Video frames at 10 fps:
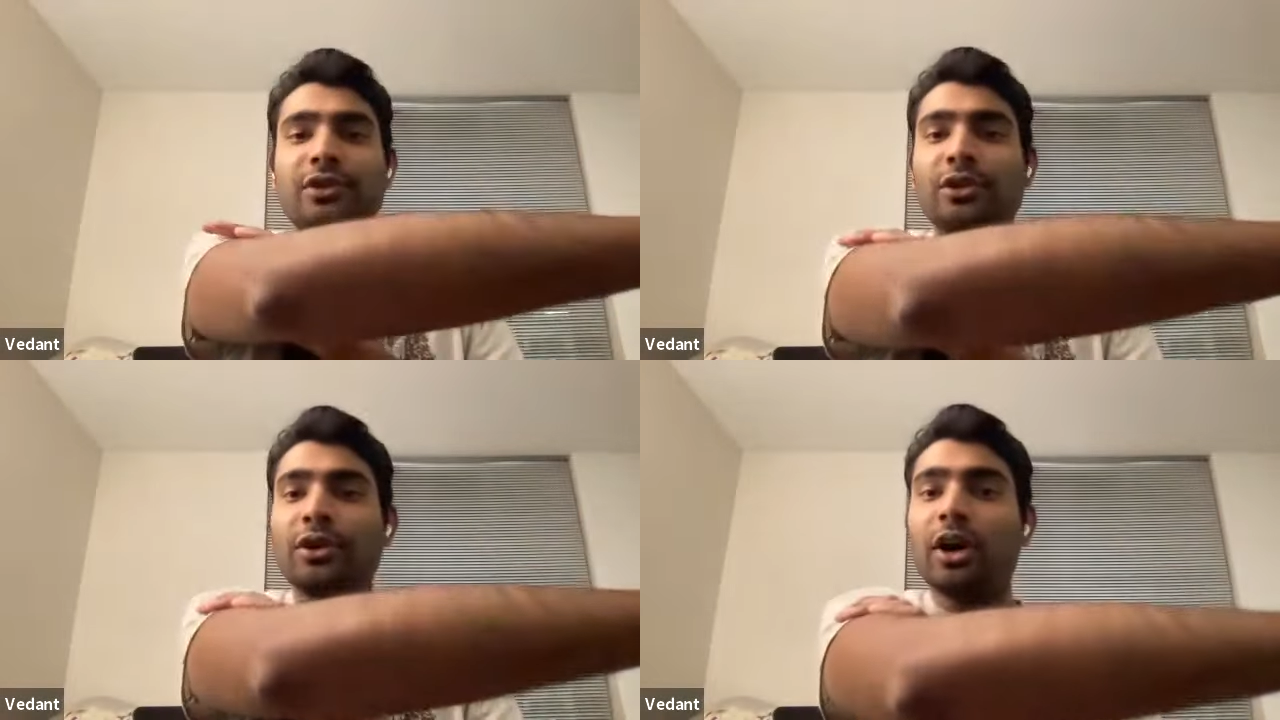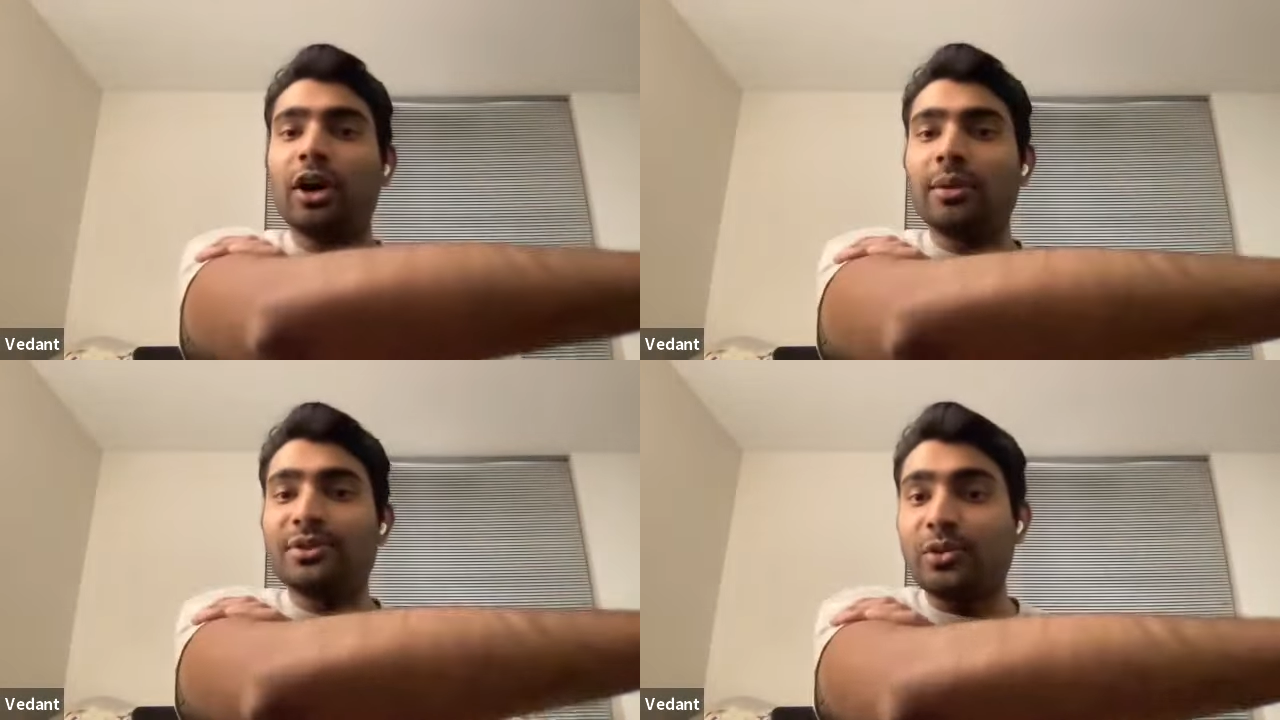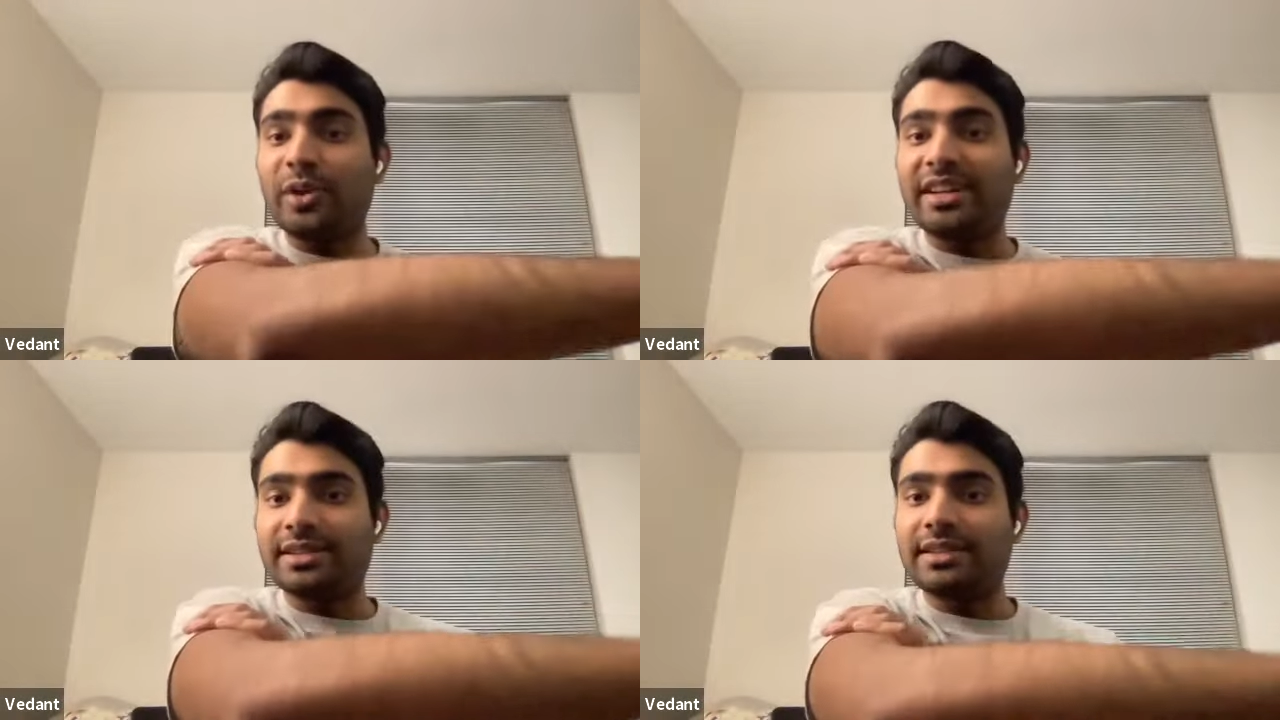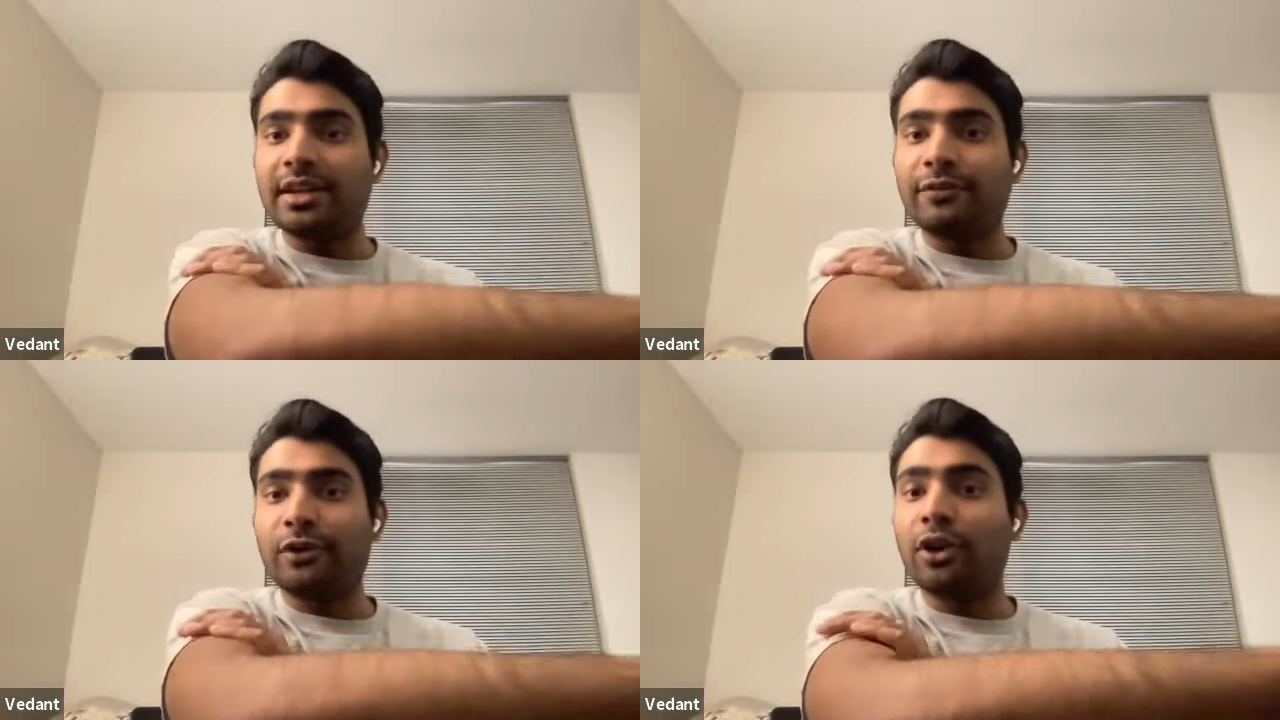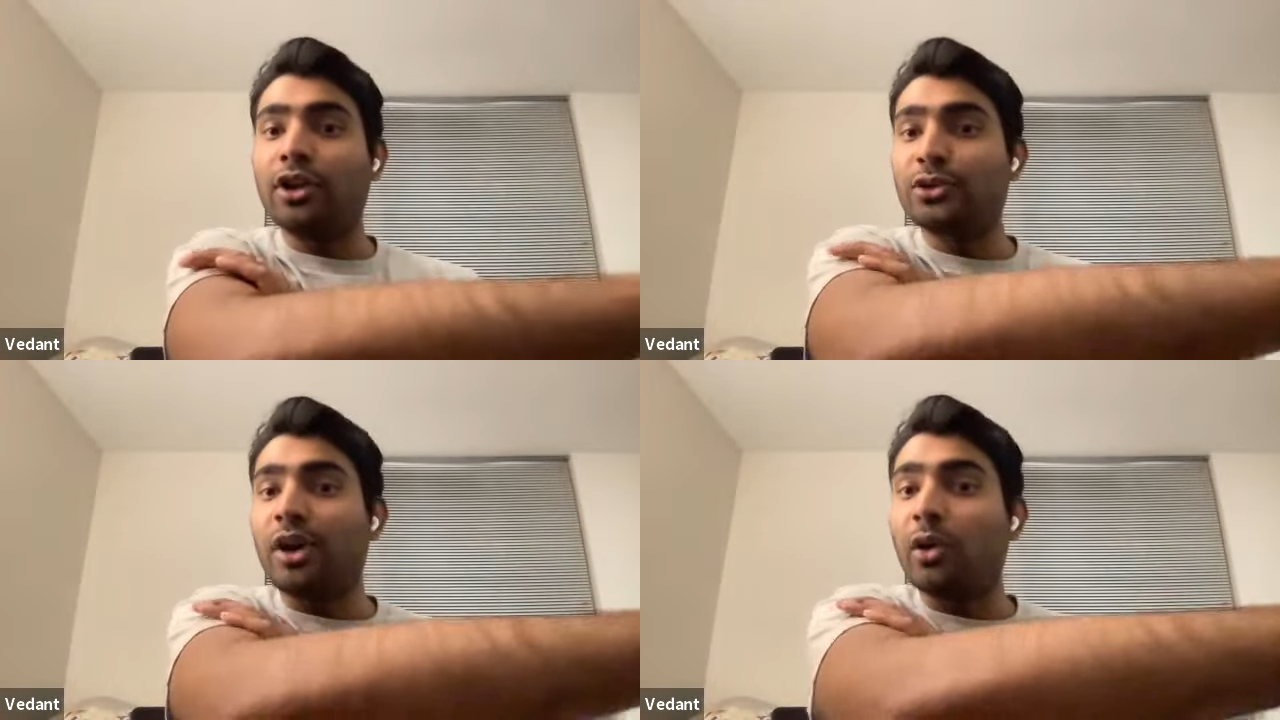your arms straight and stuff, you're
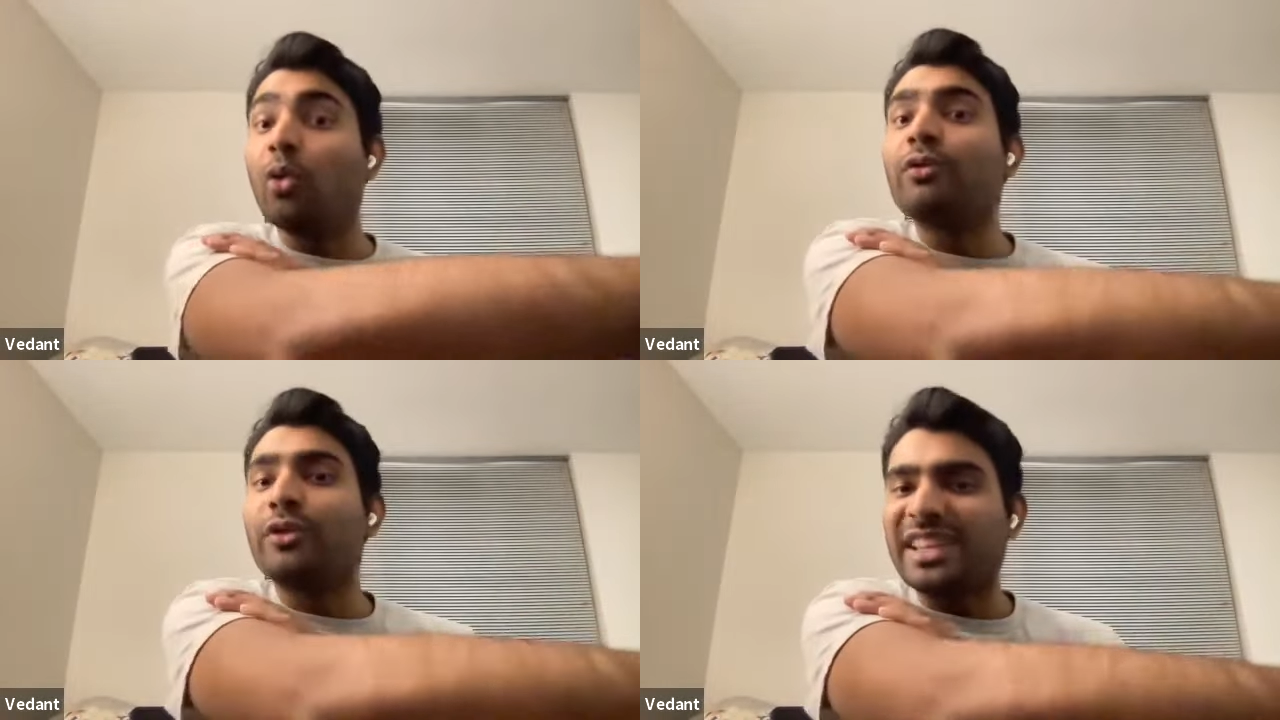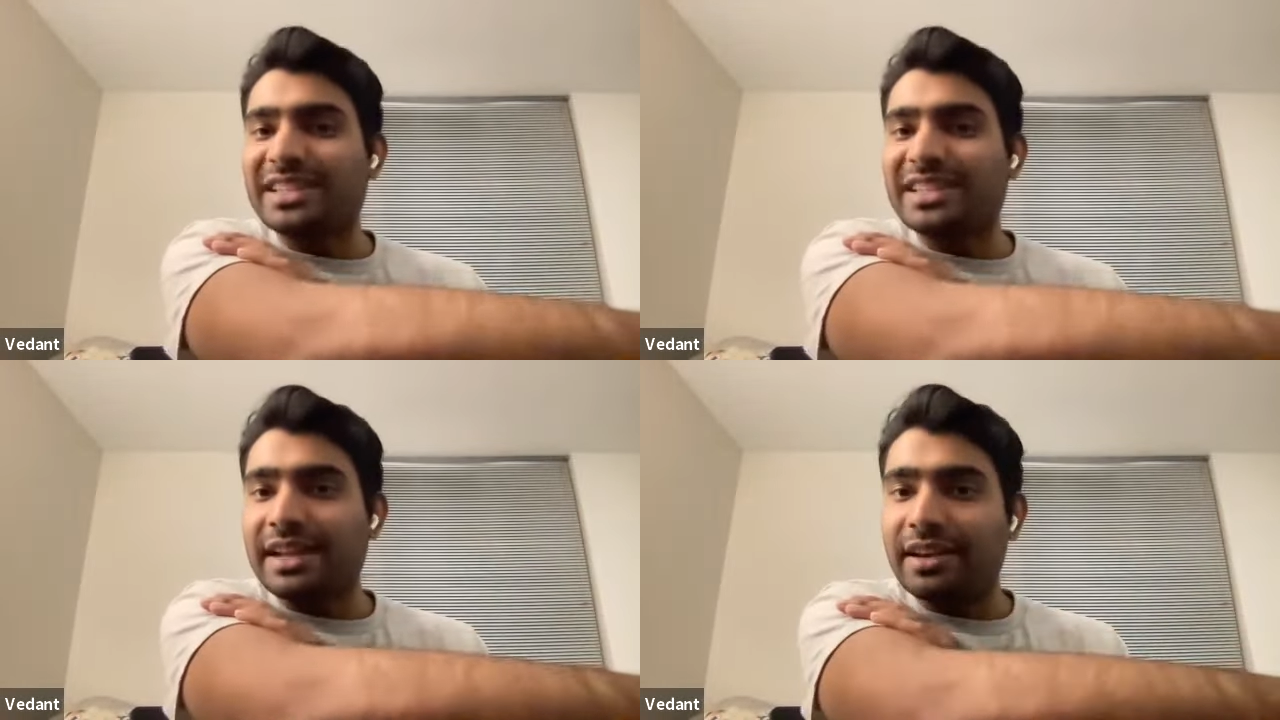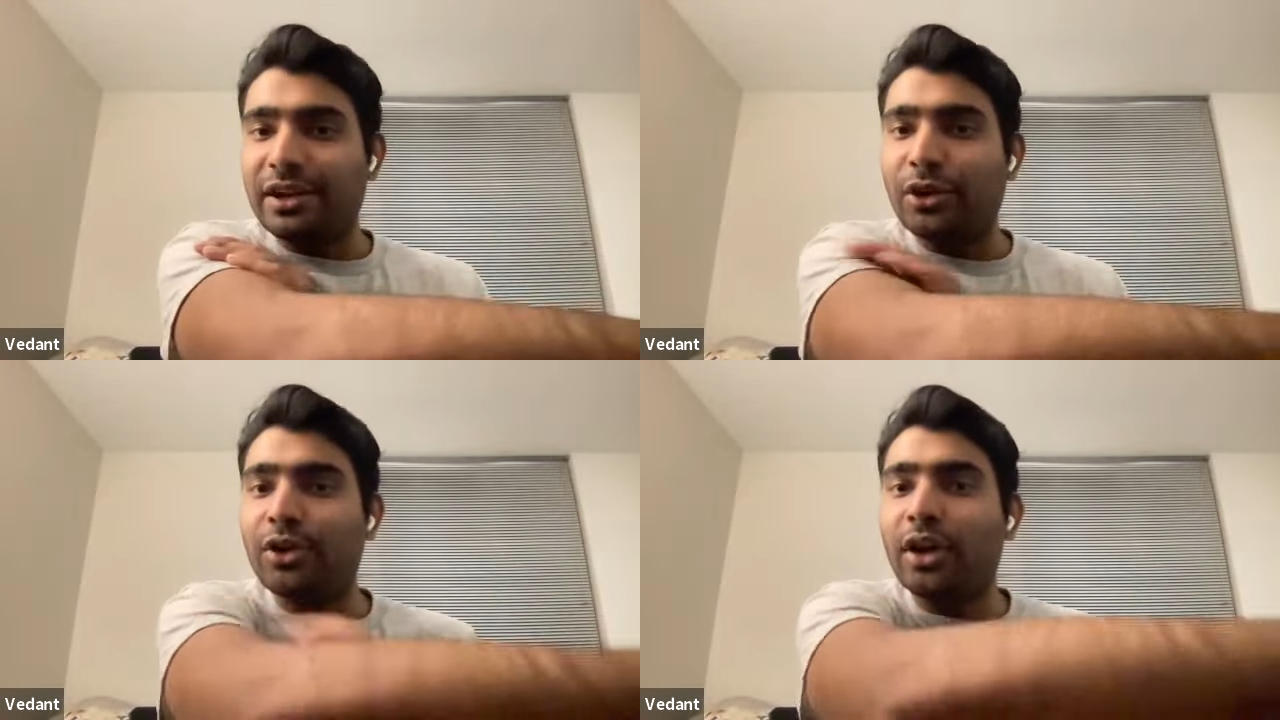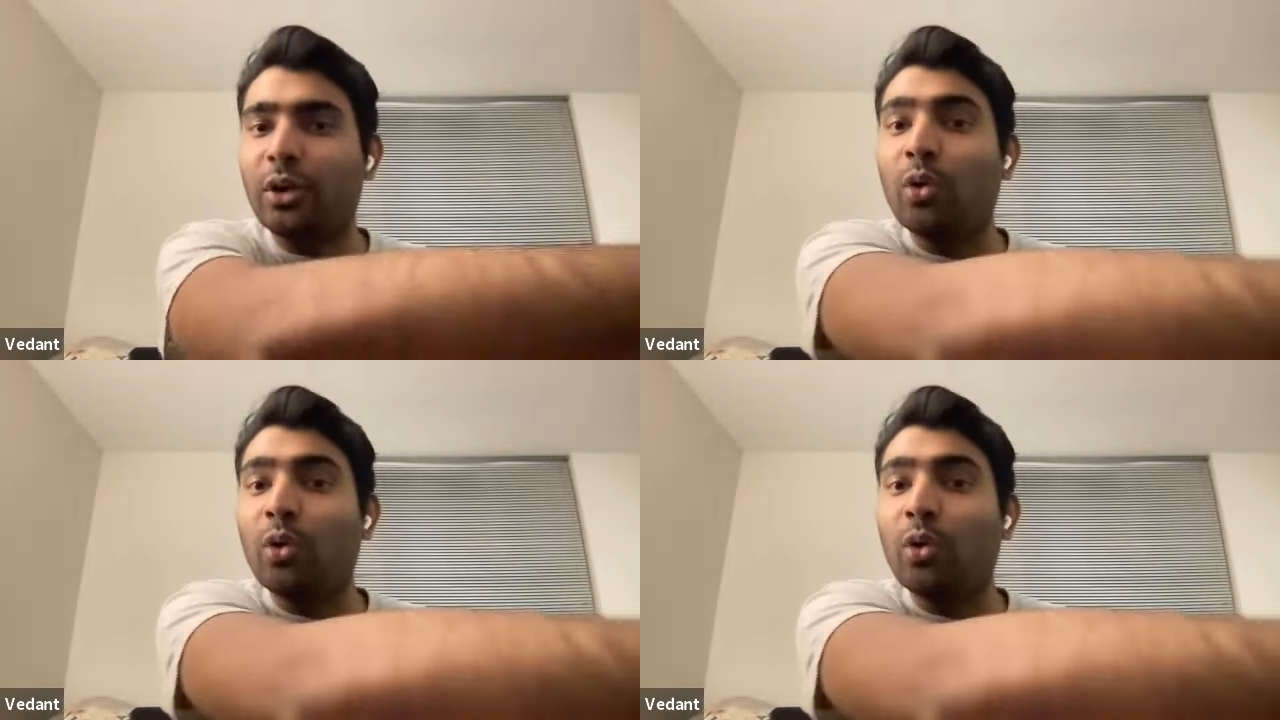also not overextending. You're not